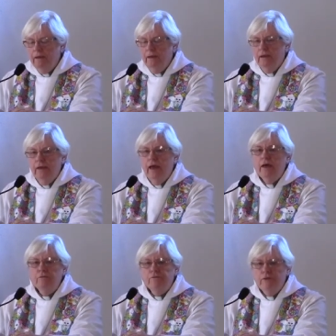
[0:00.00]
He
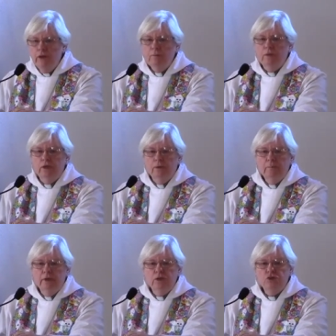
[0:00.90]
had a family,
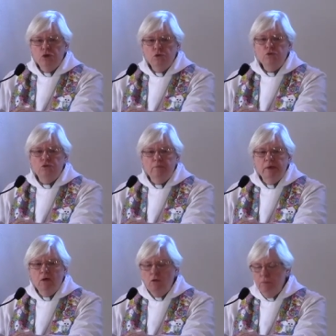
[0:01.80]
but he chose to
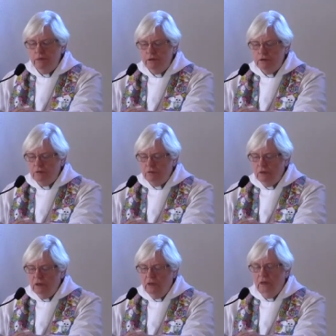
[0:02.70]
be homeless.
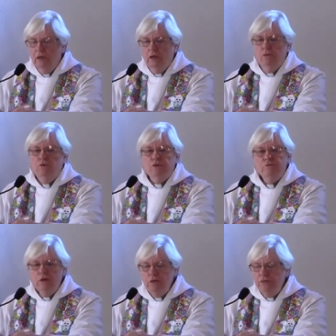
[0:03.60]
He was
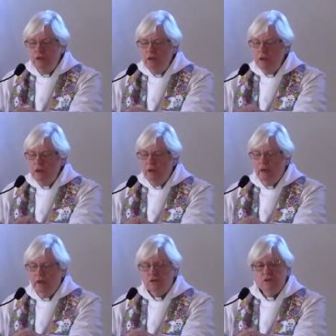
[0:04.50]
filthy
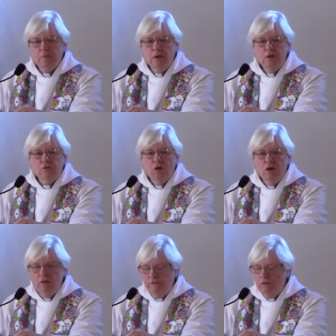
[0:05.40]
and smelled
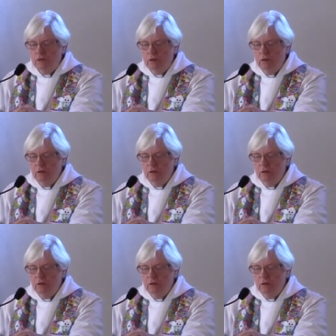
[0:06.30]
awful.